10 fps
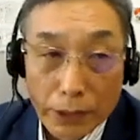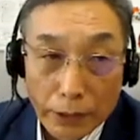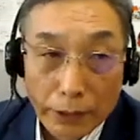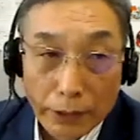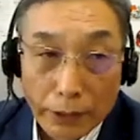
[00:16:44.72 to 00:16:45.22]

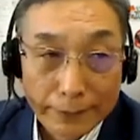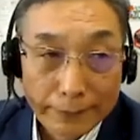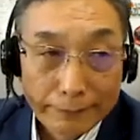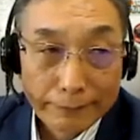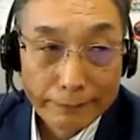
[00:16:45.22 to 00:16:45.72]
you know,
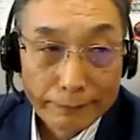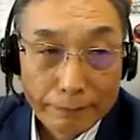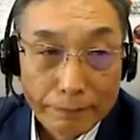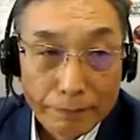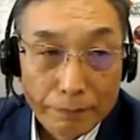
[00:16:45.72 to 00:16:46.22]

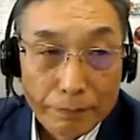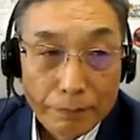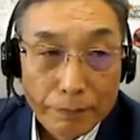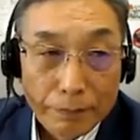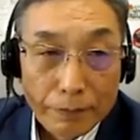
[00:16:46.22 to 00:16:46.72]
the
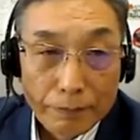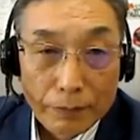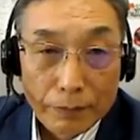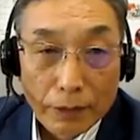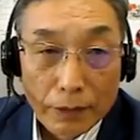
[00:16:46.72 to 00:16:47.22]
children will
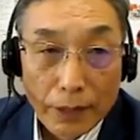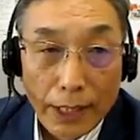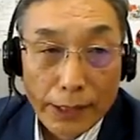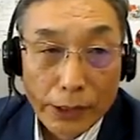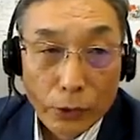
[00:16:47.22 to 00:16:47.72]
be able
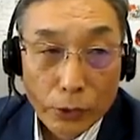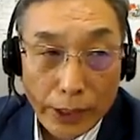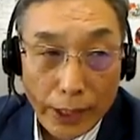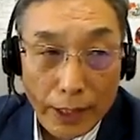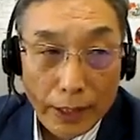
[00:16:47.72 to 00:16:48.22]
to learn many